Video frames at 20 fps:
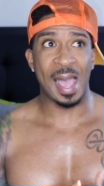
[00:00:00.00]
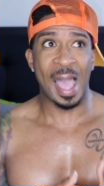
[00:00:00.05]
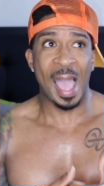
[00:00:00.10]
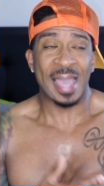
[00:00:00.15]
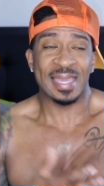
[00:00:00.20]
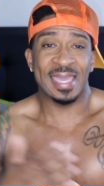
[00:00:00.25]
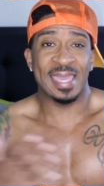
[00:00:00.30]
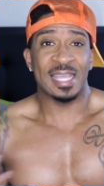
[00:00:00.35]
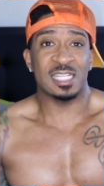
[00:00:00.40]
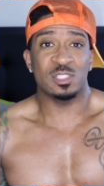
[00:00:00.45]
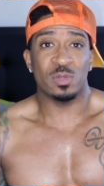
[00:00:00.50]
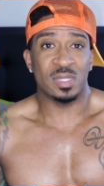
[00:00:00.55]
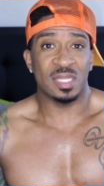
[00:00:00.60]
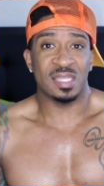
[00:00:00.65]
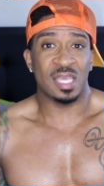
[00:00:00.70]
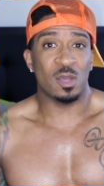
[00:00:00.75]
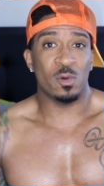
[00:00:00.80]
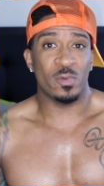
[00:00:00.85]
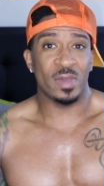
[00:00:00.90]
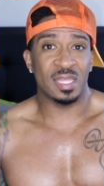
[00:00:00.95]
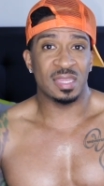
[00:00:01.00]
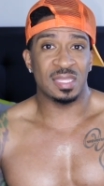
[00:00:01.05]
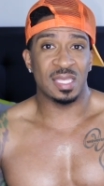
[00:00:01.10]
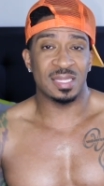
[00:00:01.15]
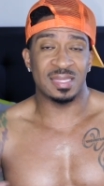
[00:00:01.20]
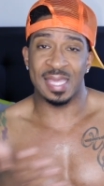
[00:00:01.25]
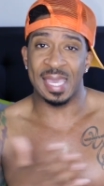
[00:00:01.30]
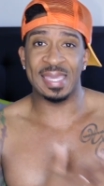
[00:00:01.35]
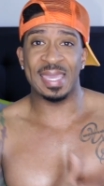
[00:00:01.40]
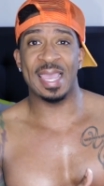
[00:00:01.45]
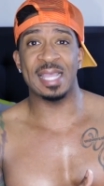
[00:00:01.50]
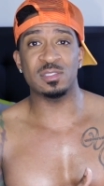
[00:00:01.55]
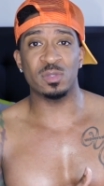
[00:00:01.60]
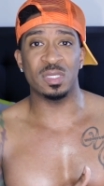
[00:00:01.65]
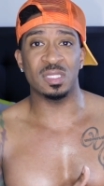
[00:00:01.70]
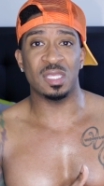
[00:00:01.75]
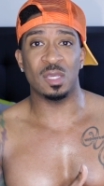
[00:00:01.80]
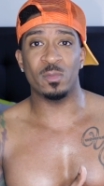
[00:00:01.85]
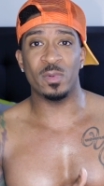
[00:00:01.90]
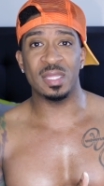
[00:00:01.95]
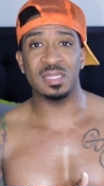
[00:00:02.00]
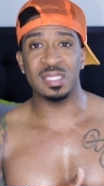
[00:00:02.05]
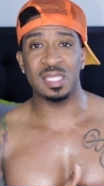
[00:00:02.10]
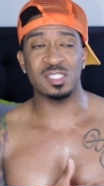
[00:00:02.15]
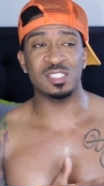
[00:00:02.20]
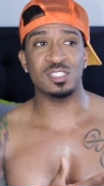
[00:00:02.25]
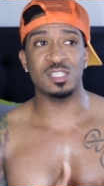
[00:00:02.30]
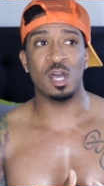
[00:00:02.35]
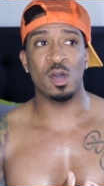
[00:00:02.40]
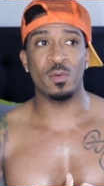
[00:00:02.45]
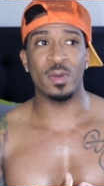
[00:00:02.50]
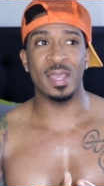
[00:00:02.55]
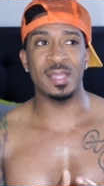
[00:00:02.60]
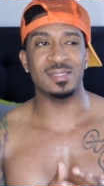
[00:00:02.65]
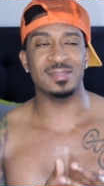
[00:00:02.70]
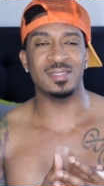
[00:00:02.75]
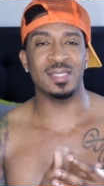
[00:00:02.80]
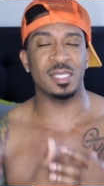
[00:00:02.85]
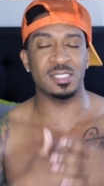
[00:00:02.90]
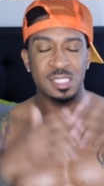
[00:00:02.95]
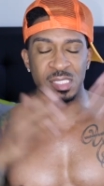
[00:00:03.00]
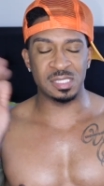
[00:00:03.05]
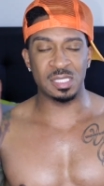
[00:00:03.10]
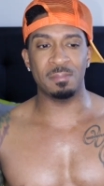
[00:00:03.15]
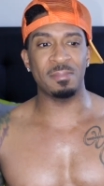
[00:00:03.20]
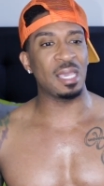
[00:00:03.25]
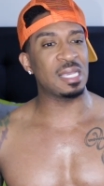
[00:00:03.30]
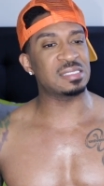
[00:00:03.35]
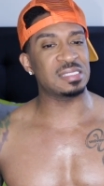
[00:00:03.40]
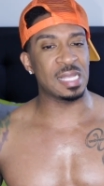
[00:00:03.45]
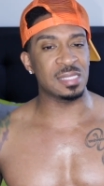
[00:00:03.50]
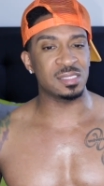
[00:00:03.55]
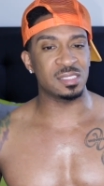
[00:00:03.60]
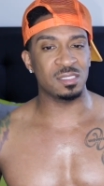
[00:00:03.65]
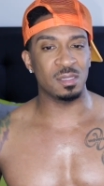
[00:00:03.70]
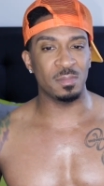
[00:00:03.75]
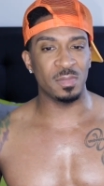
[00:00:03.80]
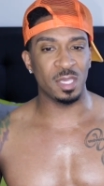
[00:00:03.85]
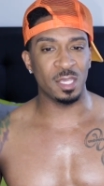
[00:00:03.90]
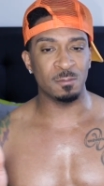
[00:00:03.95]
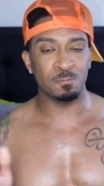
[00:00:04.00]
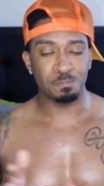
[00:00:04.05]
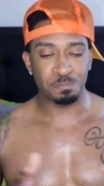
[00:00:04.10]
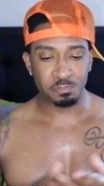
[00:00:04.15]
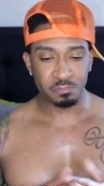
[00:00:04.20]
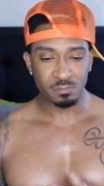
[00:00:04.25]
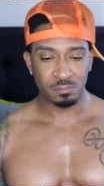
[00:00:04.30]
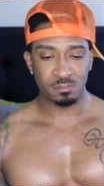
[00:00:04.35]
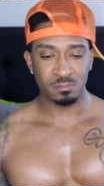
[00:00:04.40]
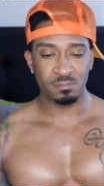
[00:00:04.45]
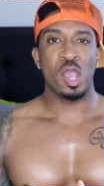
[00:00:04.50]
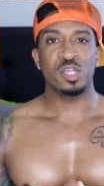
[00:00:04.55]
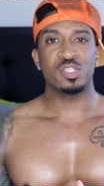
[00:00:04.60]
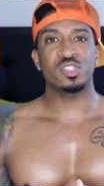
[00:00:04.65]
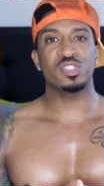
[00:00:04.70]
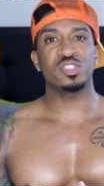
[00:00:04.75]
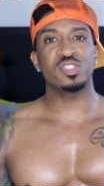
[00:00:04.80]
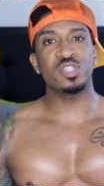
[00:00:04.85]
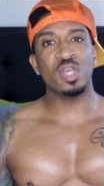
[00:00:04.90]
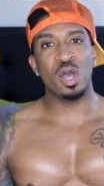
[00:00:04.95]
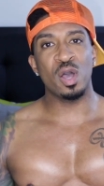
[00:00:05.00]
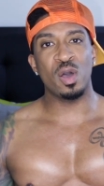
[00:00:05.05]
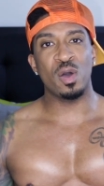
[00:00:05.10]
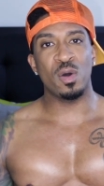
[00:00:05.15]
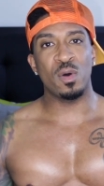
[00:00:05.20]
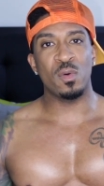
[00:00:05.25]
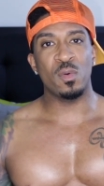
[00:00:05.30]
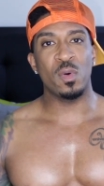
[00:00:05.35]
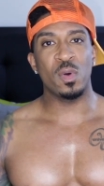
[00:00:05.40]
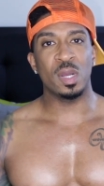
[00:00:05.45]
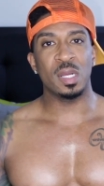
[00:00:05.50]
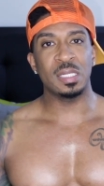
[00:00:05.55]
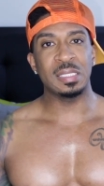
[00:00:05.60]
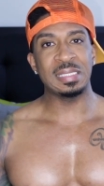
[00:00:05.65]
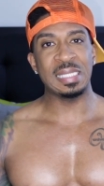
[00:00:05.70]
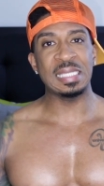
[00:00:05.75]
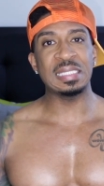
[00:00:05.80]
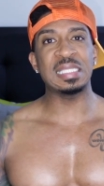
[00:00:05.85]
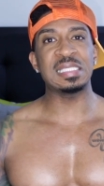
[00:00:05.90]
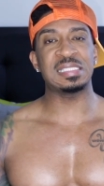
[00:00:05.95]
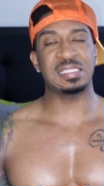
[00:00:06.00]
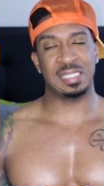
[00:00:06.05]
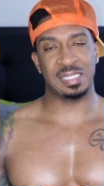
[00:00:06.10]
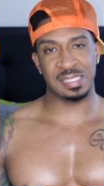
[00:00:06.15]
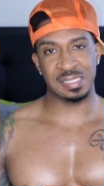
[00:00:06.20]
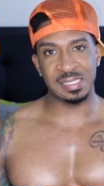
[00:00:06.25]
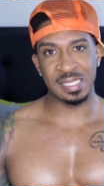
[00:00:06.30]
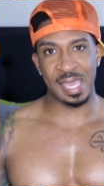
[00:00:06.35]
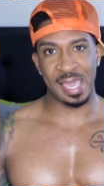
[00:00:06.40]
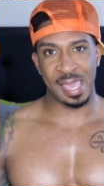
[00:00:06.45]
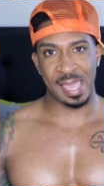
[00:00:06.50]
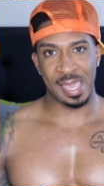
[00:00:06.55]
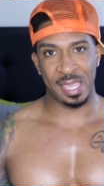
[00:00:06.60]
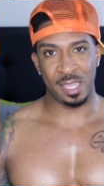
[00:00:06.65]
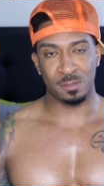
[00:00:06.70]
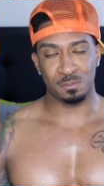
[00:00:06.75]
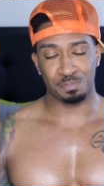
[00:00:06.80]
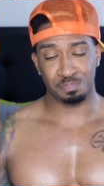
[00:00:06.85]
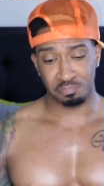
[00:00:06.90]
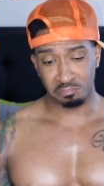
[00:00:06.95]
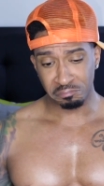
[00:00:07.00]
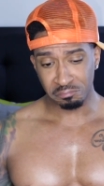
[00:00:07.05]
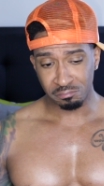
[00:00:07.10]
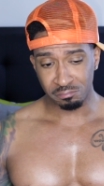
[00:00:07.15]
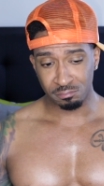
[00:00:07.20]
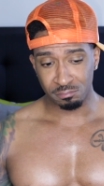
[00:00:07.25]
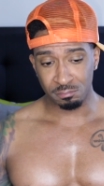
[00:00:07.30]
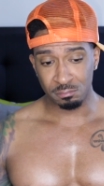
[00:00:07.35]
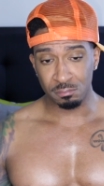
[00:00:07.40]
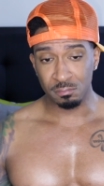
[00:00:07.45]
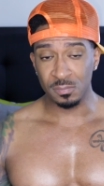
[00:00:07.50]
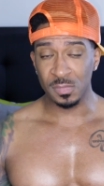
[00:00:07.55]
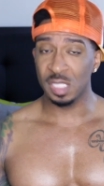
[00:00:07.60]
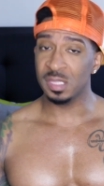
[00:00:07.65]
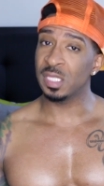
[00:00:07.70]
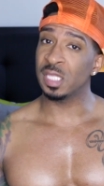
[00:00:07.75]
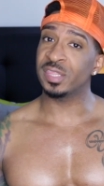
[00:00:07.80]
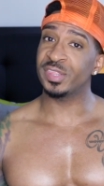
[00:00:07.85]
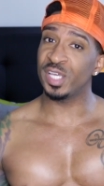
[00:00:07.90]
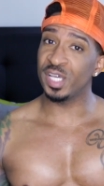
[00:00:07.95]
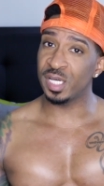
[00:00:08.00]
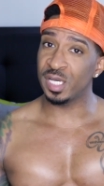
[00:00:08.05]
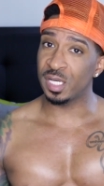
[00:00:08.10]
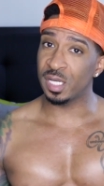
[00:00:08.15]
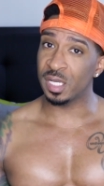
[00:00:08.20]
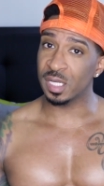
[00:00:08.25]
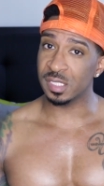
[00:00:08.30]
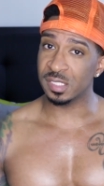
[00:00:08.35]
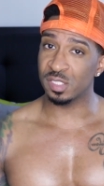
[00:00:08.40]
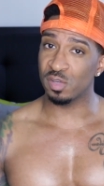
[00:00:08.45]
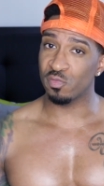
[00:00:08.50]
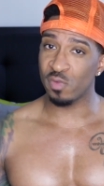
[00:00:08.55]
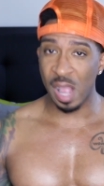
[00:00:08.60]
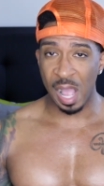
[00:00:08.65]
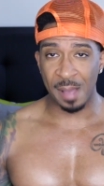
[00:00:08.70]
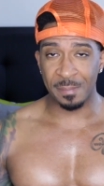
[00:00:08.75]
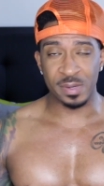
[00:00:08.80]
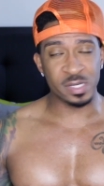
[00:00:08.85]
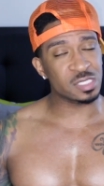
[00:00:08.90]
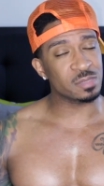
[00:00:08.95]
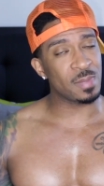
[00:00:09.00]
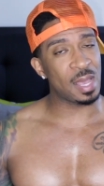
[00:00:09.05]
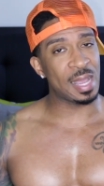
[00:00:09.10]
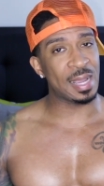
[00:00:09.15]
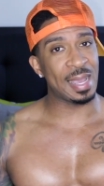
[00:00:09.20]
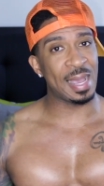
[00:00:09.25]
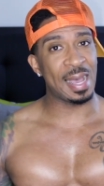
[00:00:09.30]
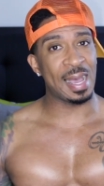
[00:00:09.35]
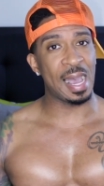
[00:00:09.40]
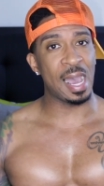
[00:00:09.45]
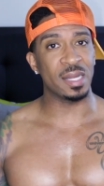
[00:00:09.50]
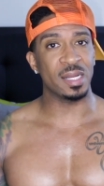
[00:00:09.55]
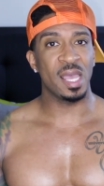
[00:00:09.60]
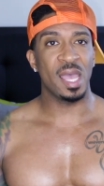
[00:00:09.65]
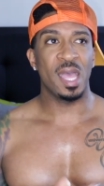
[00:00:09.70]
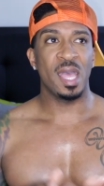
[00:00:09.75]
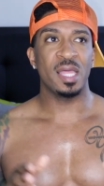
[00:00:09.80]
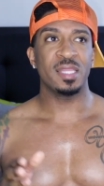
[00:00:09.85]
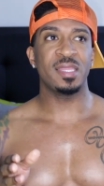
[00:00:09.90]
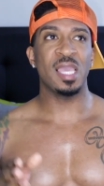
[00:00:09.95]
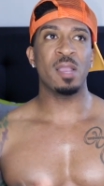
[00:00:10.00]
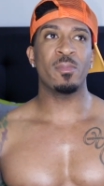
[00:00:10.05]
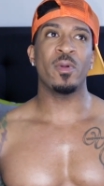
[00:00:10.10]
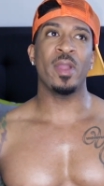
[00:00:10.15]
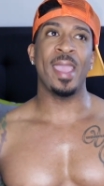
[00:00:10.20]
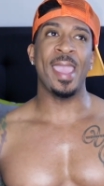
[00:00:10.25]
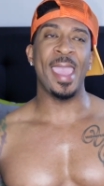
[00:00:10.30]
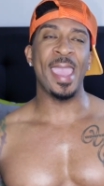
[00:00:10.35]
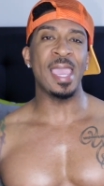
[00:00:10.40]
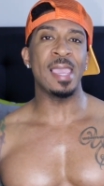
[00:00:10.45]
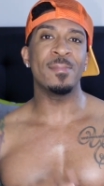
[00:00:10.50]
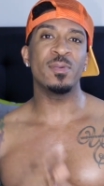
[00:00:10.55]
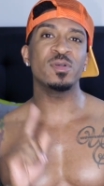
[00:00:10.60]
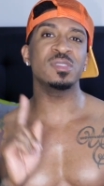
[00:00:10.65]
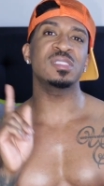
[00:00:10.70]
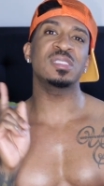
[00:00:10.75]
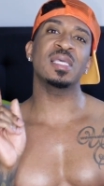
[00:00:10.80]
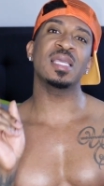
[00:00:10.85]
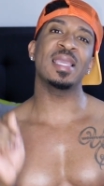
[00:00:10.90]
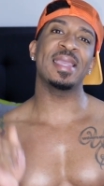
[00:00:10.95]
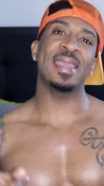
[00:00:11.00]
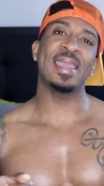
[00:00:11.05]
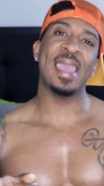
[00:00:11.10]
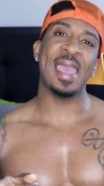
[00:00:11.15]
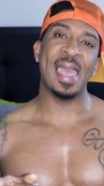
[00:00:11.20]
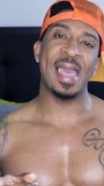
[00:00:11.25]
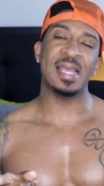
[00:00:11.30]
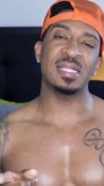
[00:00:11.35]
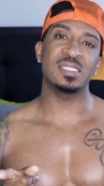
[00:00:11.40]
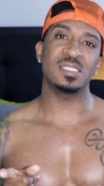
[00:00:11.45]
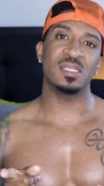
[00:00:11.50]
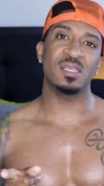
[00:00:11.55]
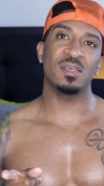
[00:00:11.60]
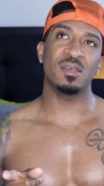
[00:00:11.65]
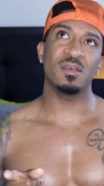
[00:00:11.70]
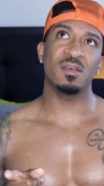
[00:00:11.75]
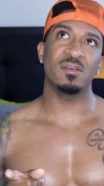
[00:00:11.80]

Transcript: I can't do anything with it. They can't do anything with it. So it, it just didn't make sense to me. So, needless to say, the thugs, the robbers, my God, they were able to get